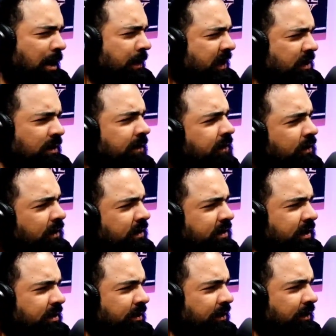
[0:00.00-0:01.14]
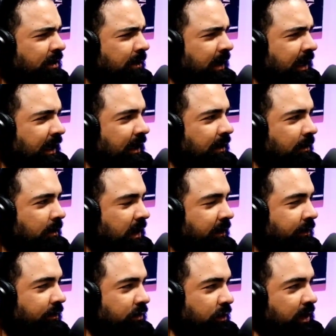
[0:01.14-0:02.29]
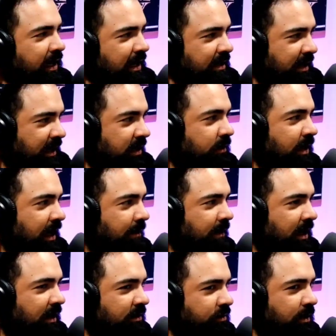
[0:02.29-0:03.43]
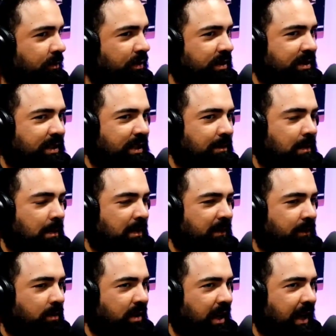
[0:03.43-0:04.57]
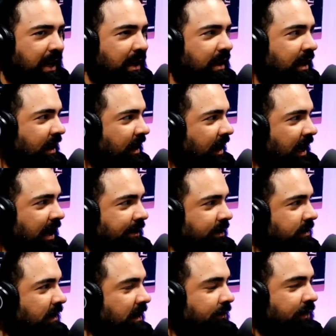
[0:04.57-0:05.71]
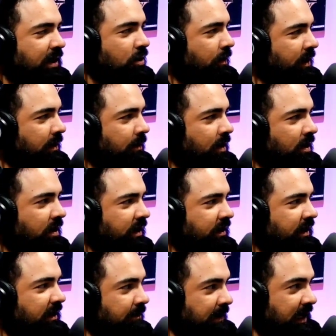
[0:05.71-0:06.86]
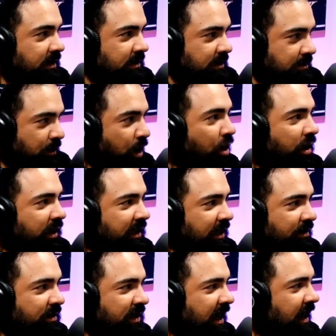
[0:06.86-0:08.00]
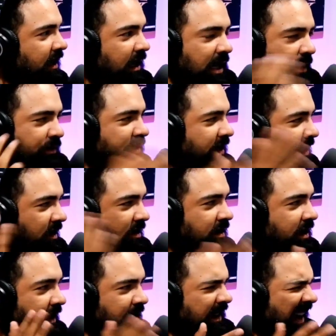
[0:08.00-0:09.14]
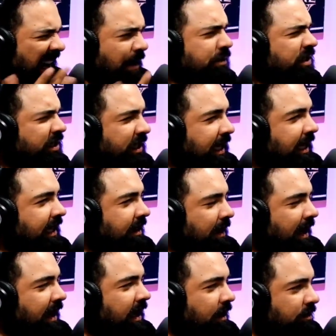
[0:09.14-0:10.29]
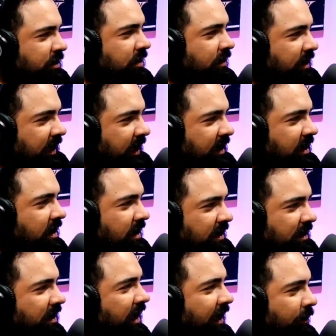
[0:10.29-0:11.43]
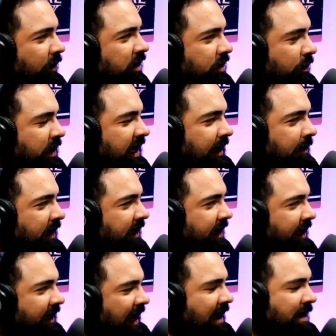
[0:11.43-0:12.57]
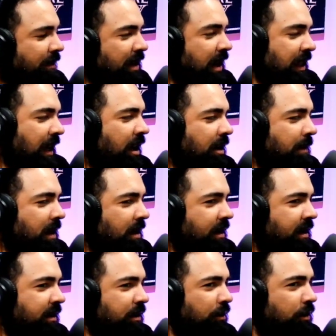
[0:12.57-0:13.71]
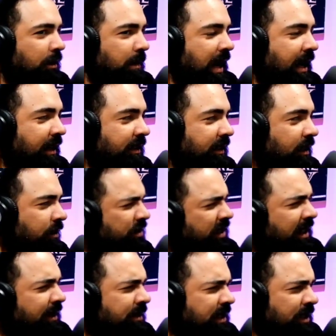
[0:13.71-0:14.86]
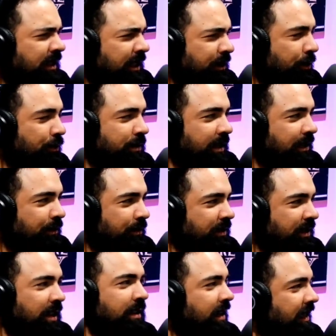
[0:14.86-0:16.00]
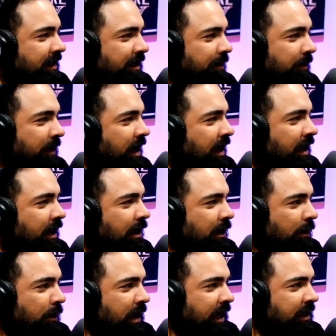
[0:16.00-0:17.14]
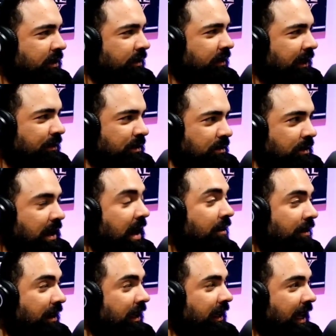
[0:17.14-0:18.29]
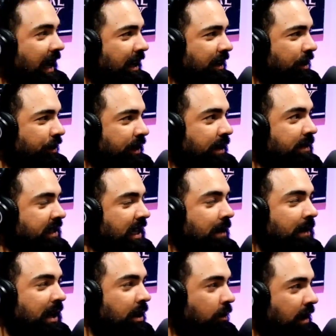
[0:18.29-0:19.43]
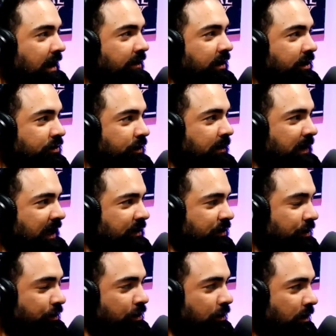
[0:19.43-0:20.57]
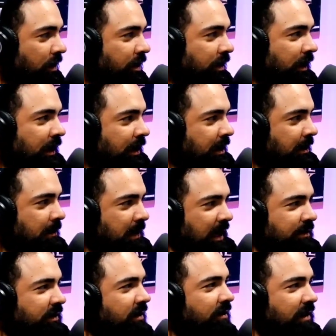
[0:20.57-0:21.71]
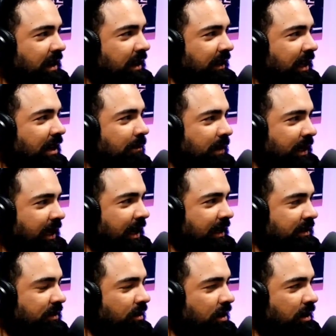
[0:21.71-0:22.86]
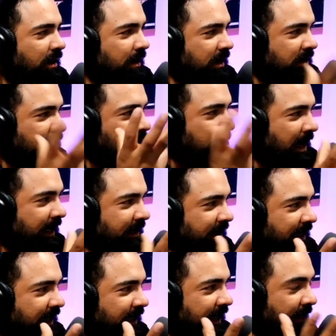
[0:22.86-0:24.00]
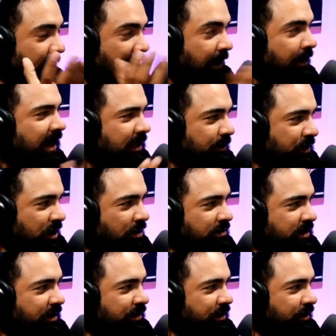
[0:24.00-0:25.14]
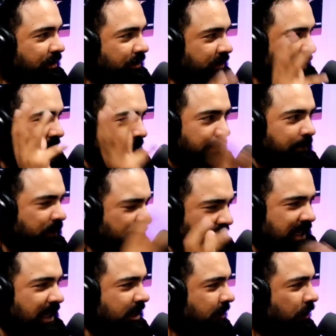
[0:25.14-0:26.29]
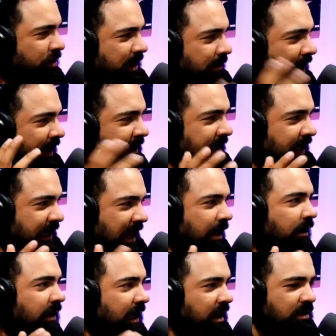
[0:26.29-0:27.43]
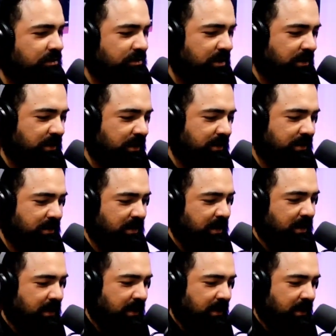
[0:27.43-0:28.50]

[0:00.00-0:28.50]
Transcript: Up until a few years ago, you know what I mean? Like, 2019 is when I had my stripper incident. But before that, my friend opened a bar in Beach Park near Zion, and I was there. I was just thinking in my head, I was going like, oh, like once a weekend. But then when I thought about it and you look back, I was like, oh shit, I was there like Tuesday through Sunday some weeks. So I was going out a lot, you know. And I'm the type, I go out and I'll drink, but I still go to work. But I was going out a lot. But yeah, it's all Mexican. Like, I ran some shows there too. It was like, it's mostly Mexican now. A lot of Hondurans.